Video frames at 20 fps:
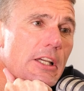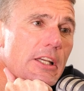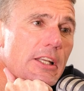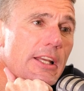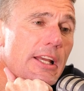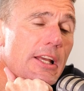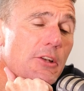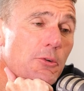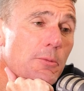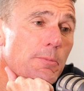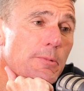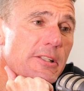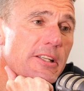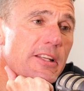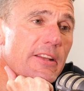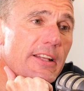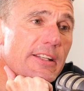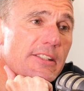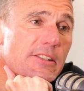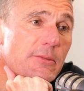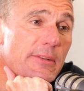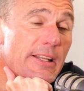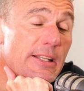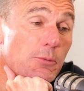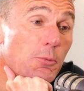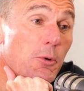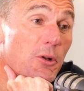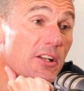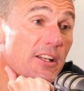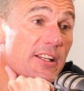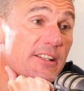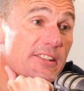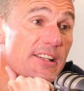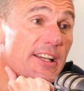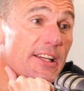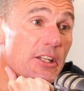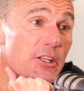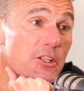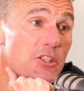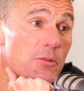Yeah, 100%. That's what it
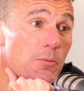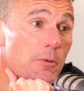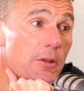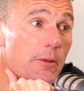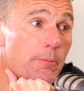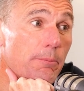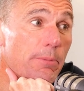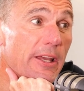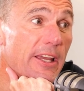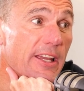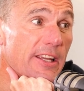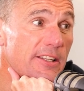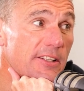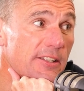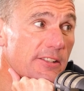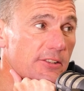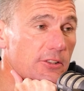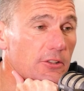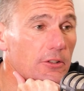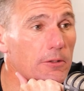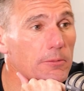is, eh? You just want the pain to stop.